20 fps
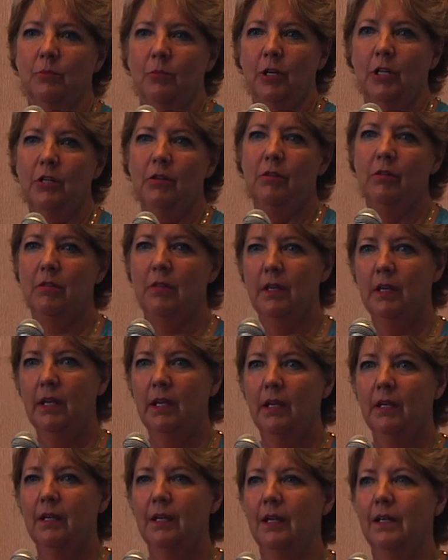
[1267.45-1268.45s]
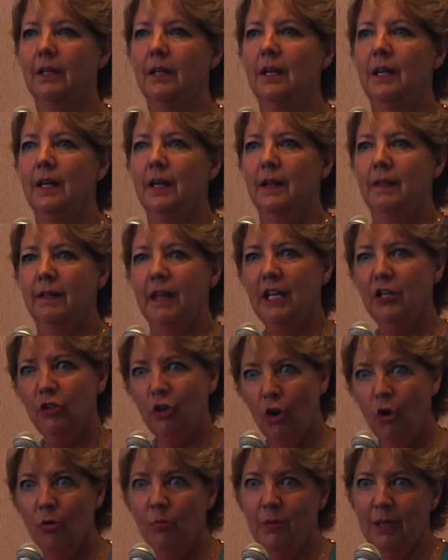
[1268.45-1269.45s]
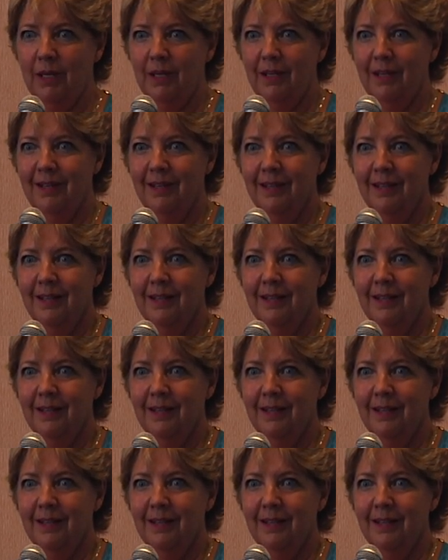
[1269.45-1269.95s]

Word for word: and what do you think? And they know me.